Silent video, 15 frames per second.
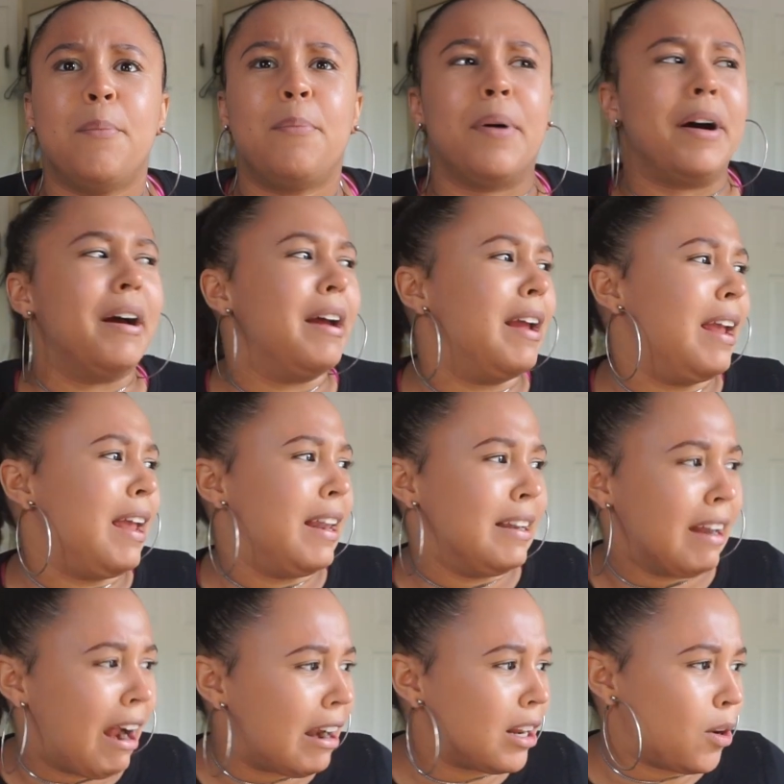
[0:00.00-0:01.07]
but
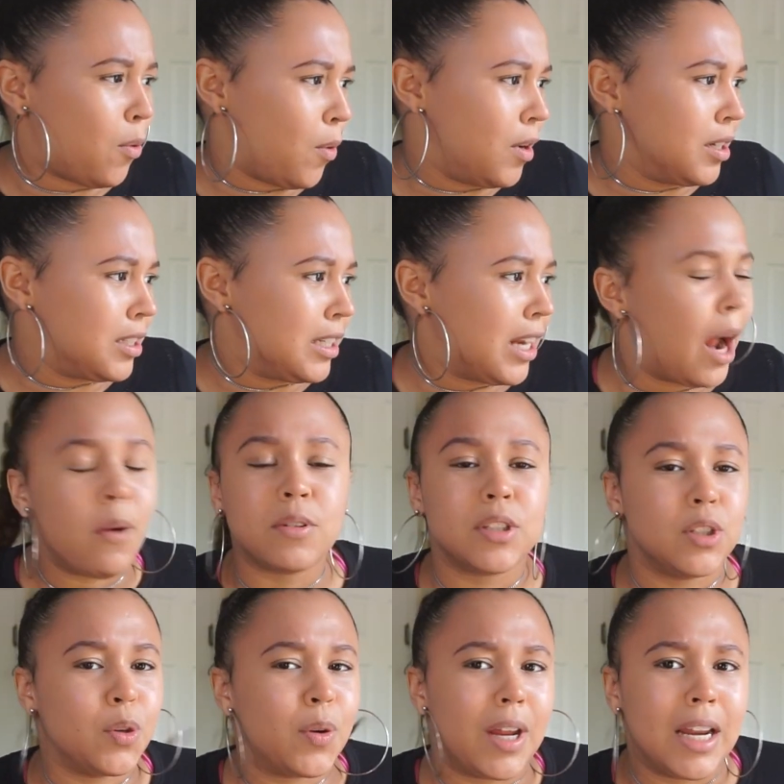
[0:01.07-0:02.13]
not in quarantine I
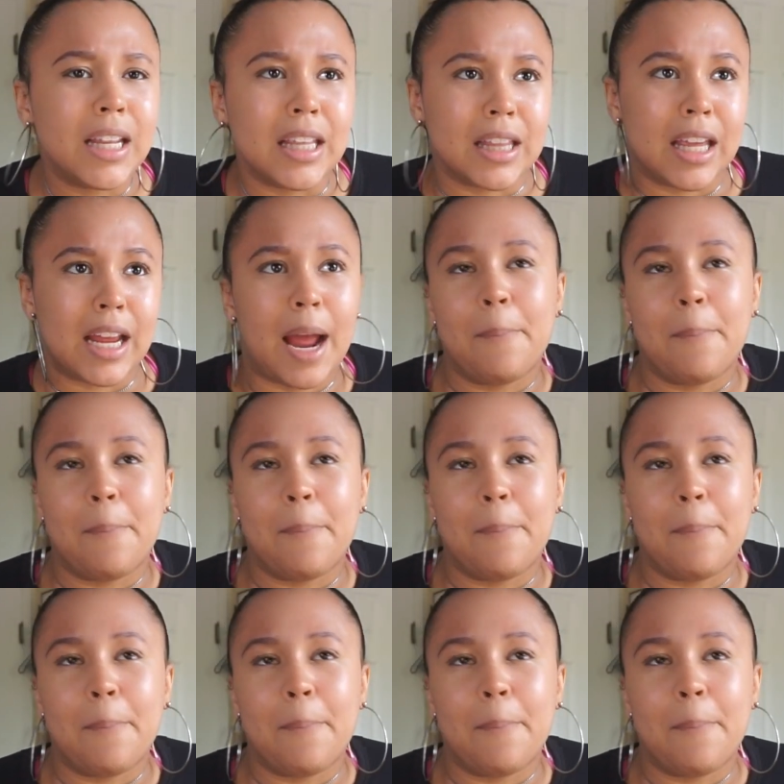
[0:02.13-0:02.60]
wasn't doing anything.